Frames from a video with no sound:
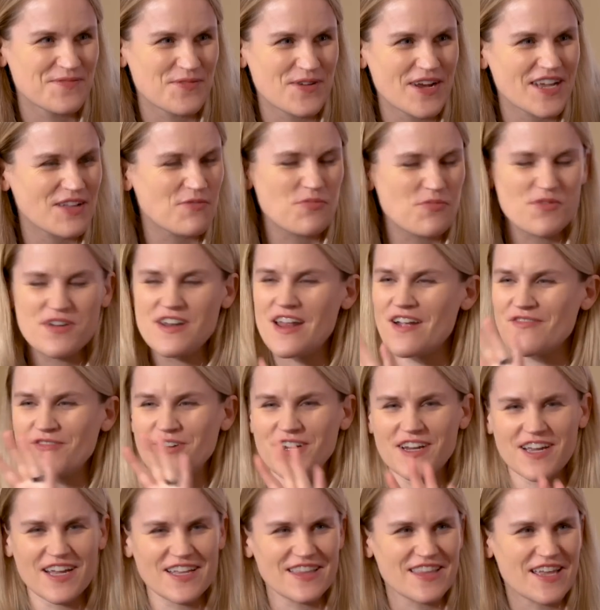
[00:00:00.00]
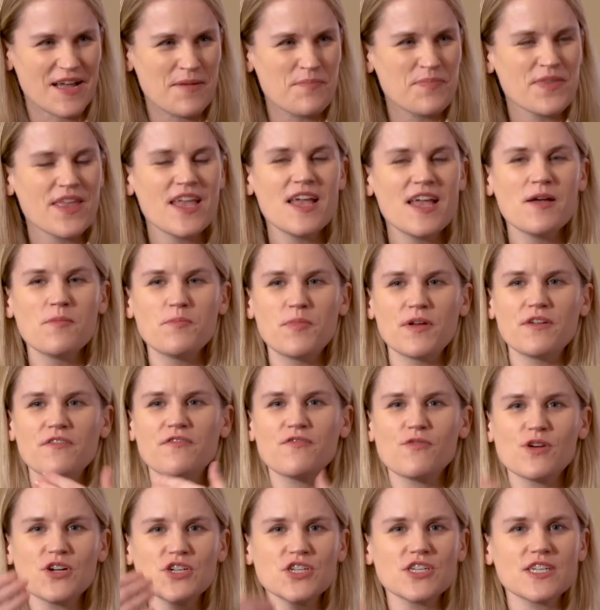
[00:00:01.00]
right? We're never going to get that. But
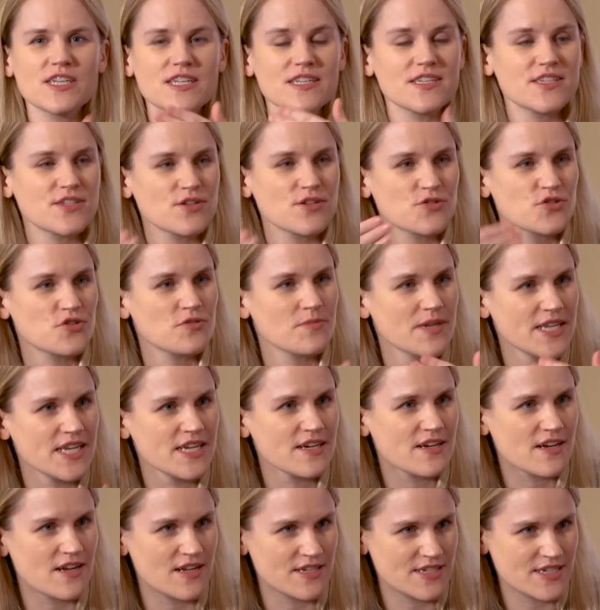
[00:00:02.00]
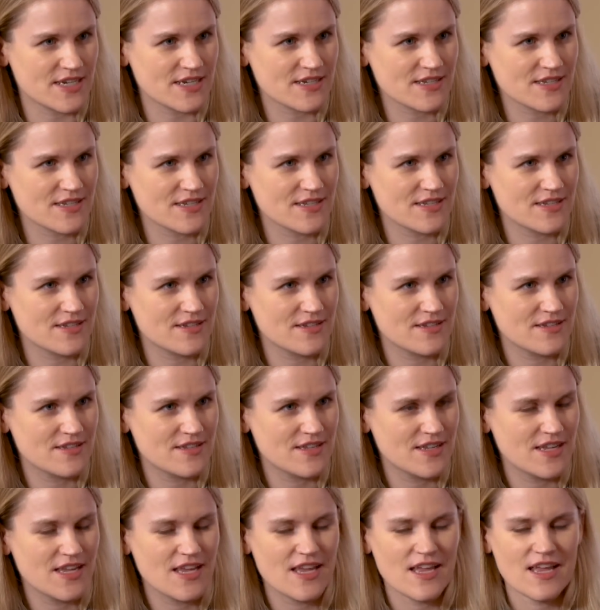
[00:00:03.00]
unfortunately, in a social media context,
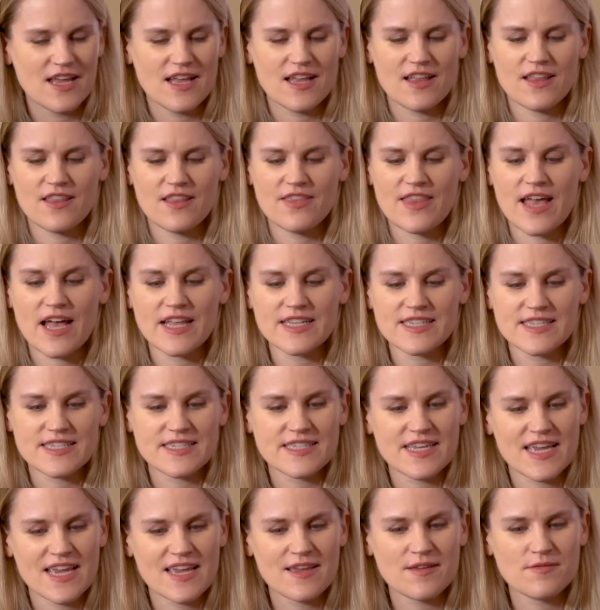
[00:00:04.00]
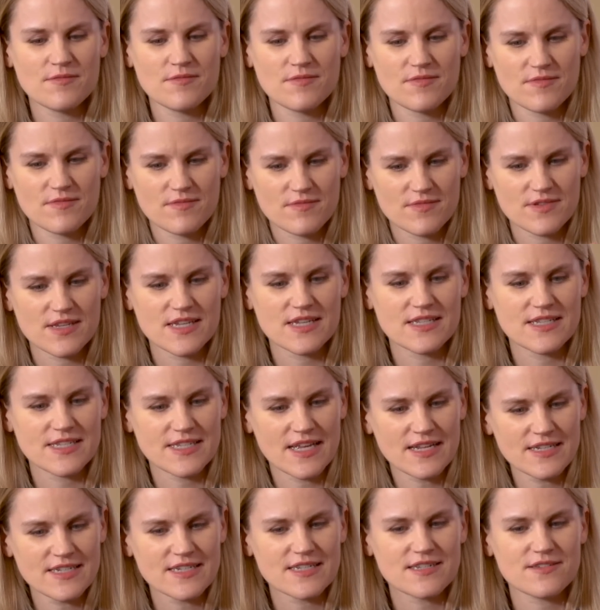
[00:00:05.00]
that same
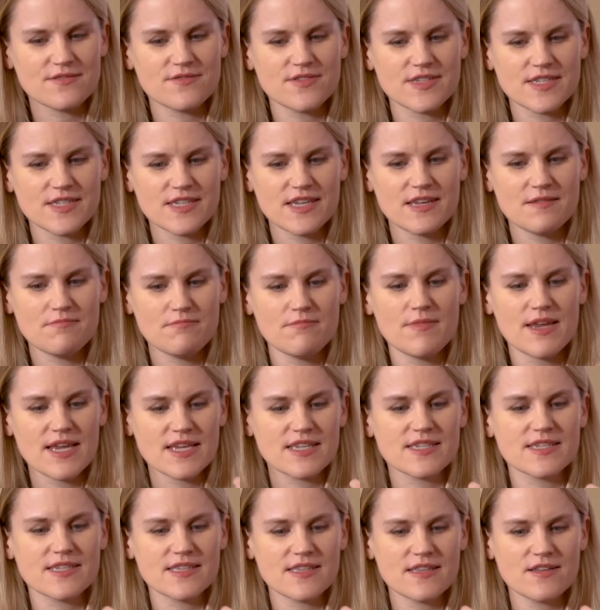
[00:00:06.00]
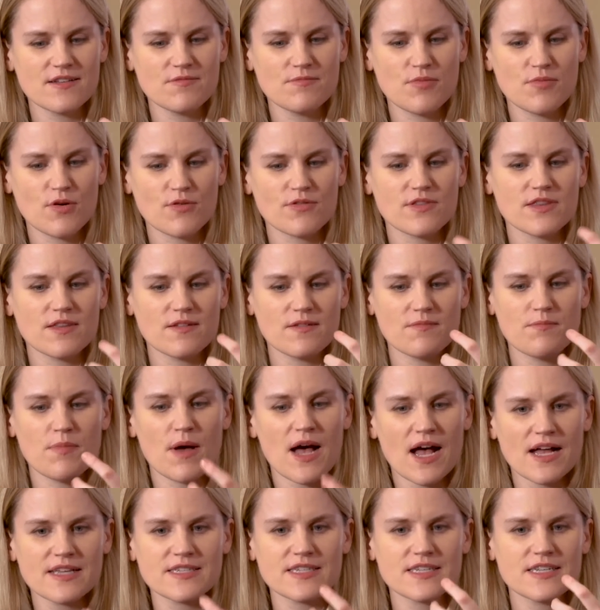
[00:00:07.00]
incentives, it makes both the
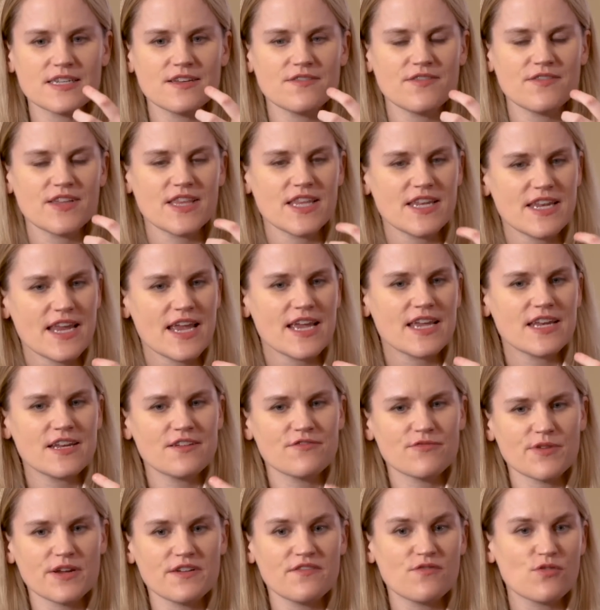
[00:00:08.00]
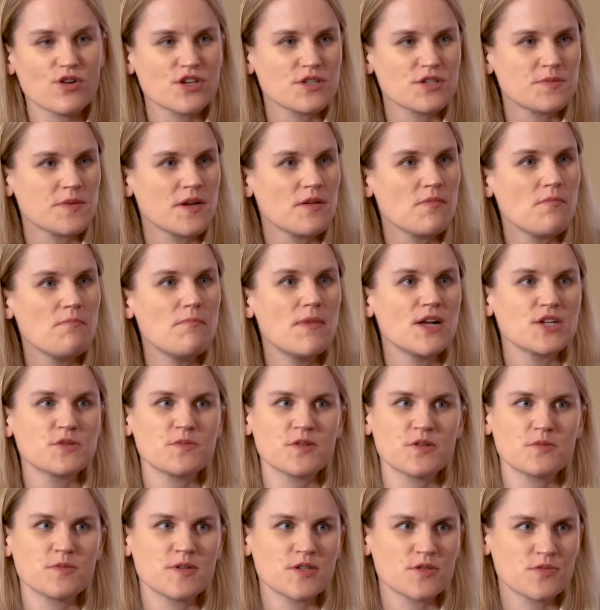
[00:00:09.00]
positive and the negative reinforcement much,
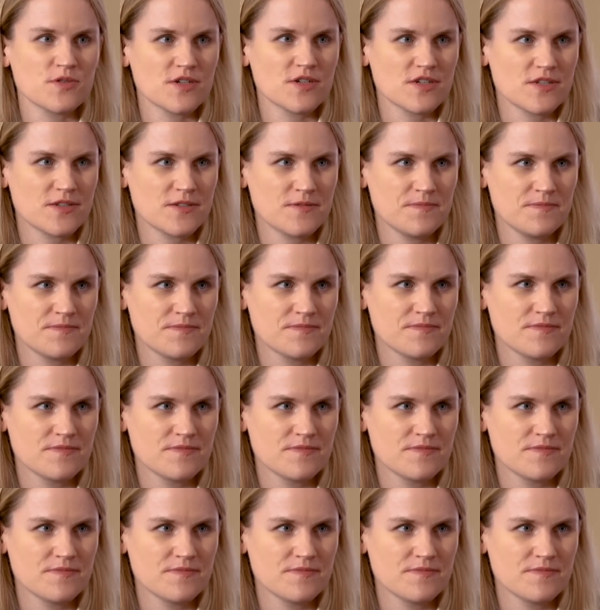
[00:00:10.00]
much, much worse